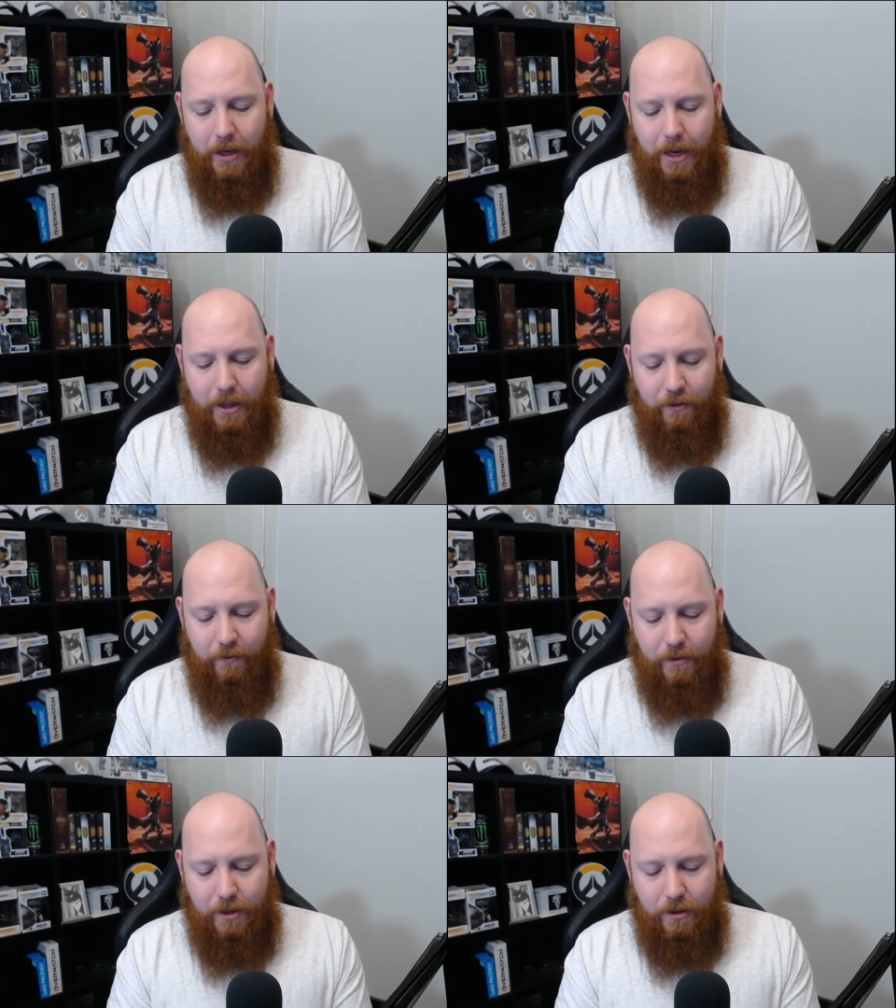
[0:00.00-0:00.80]
Now, the,
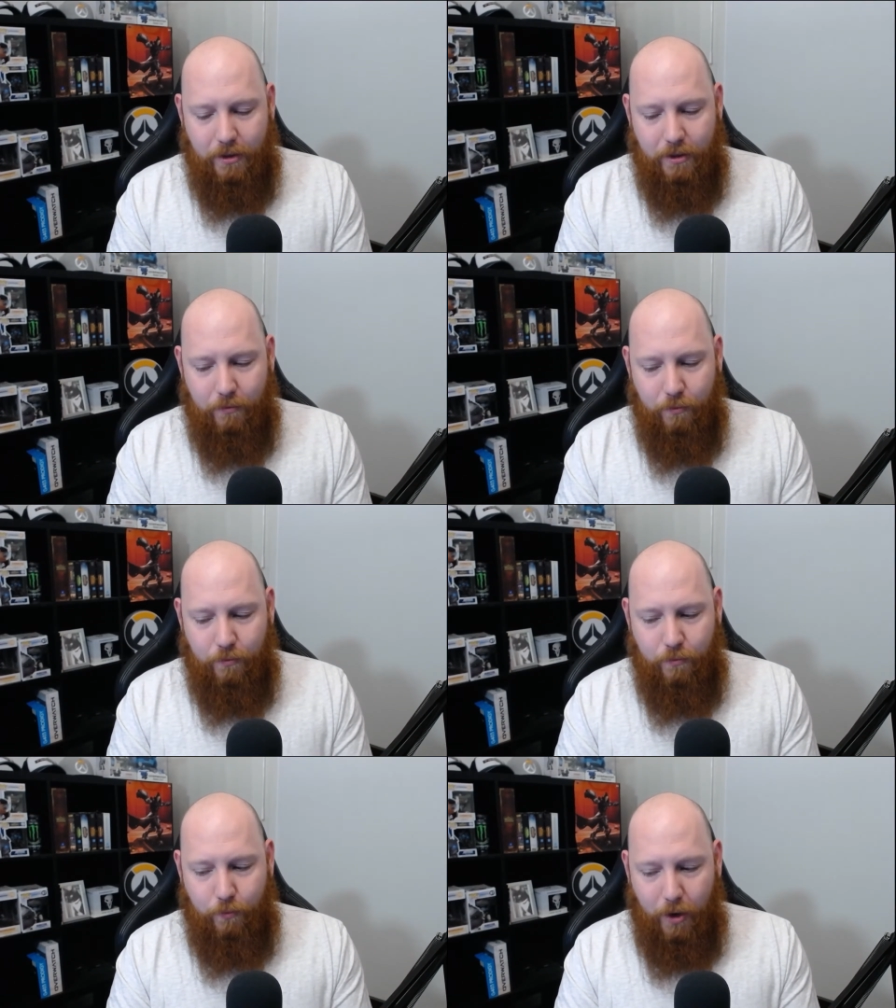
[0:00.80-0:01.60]
the, the,
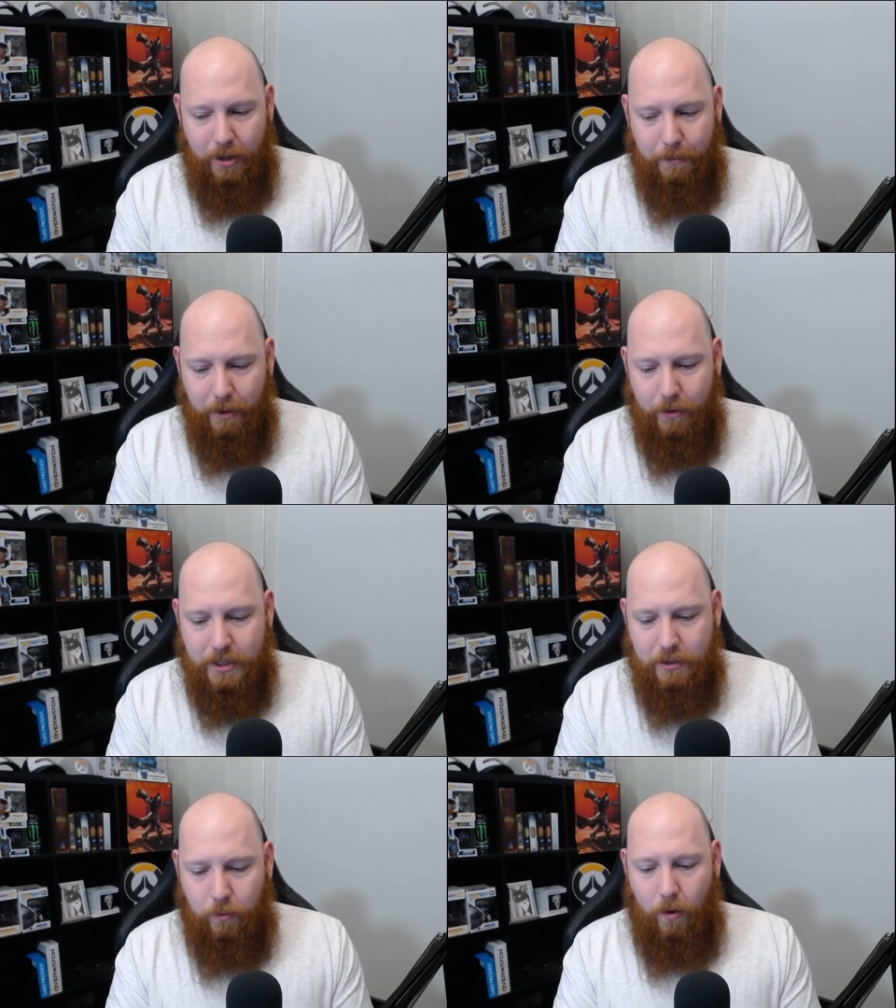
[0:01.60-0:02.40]
one of the big
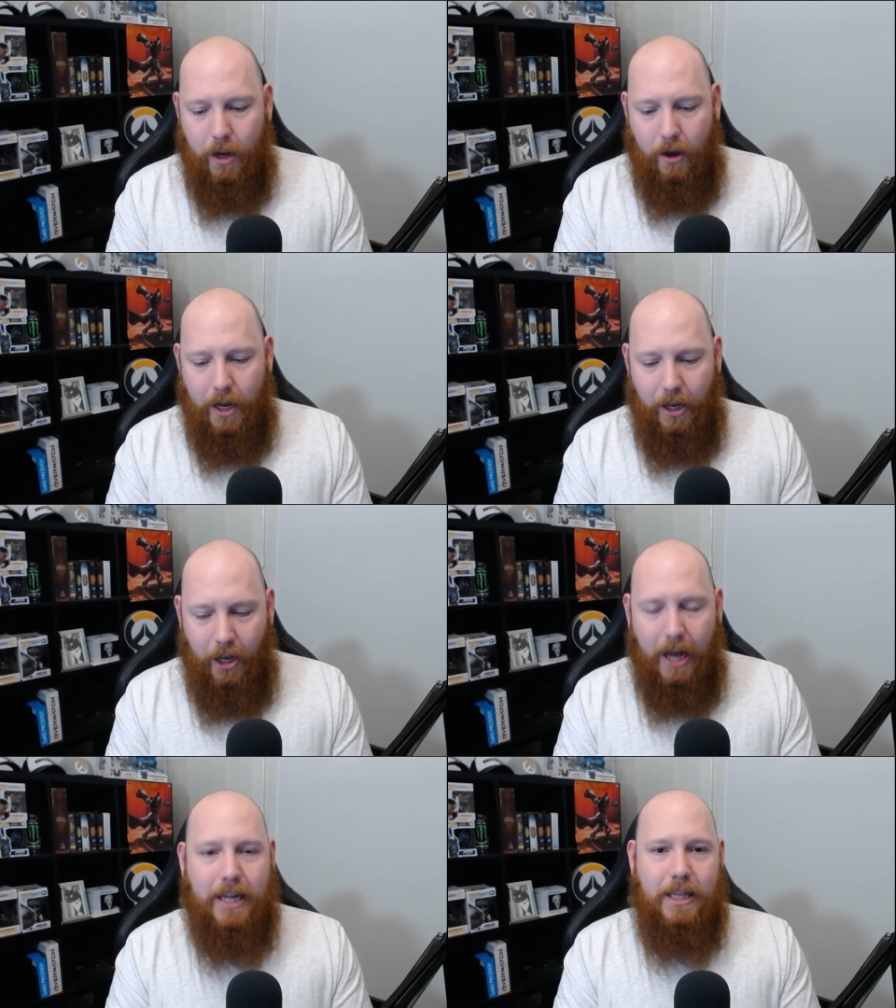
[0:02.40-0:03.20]
reasons why I
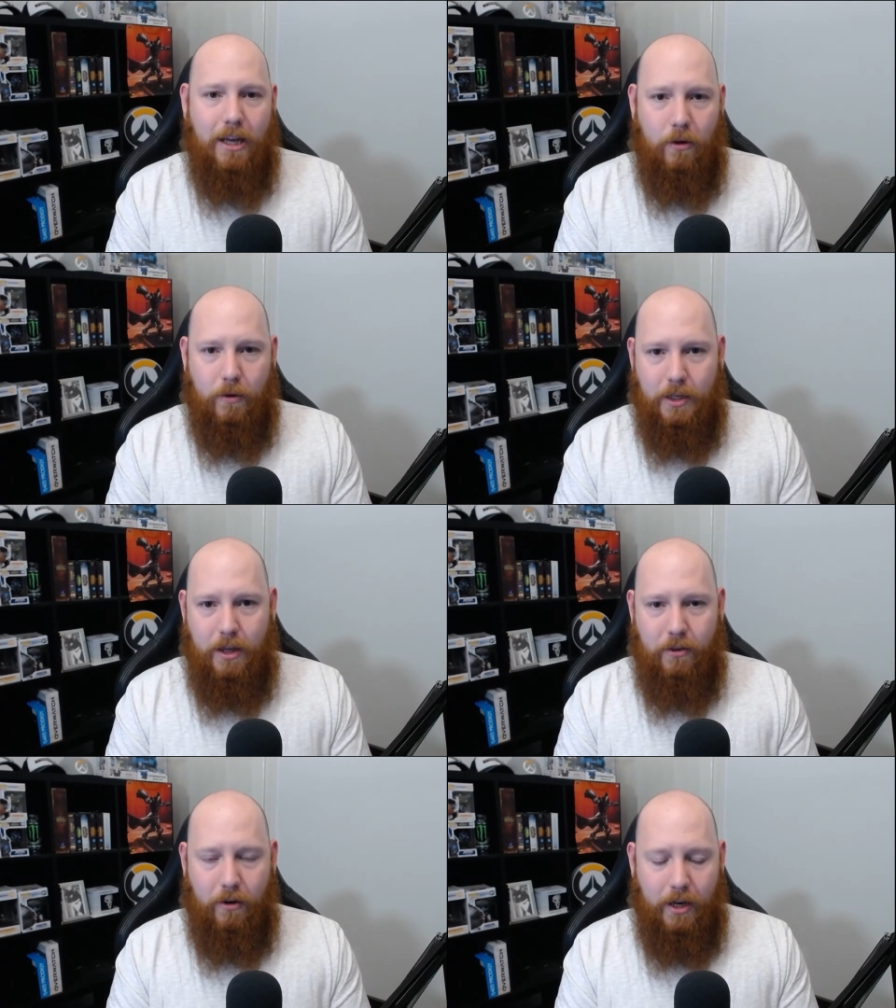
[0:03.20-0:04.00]
like the Unholy
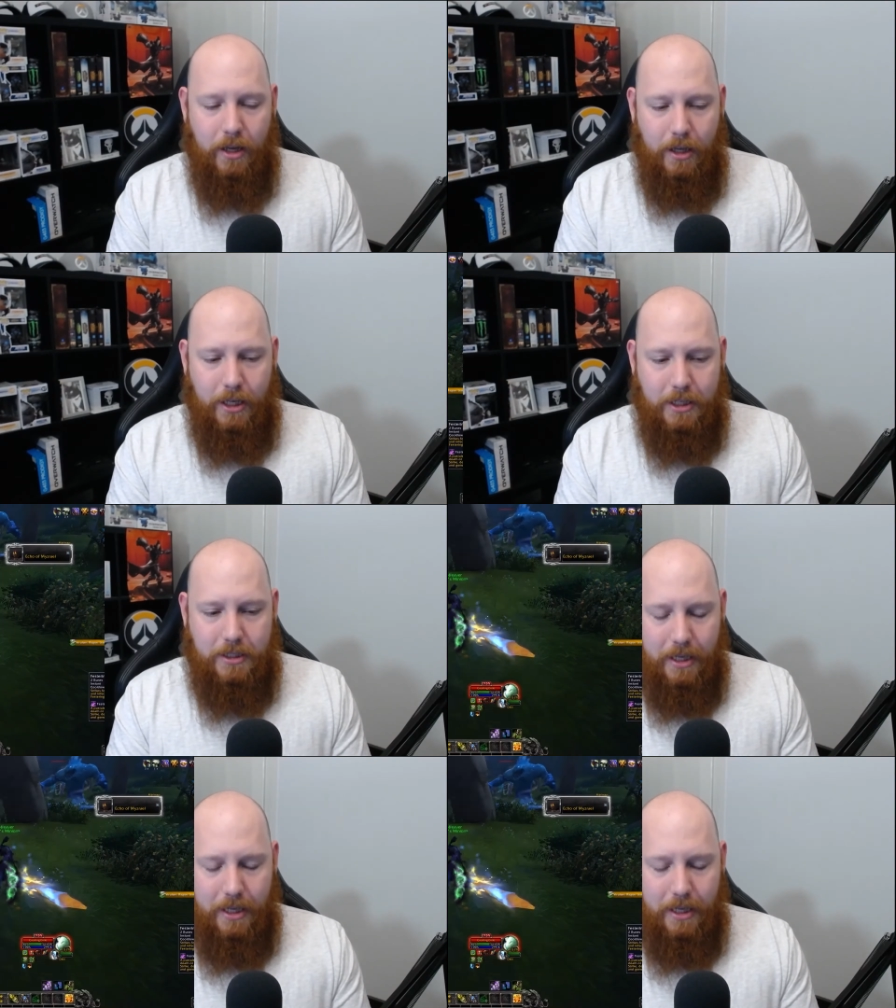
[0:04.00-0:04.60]
Death Knight is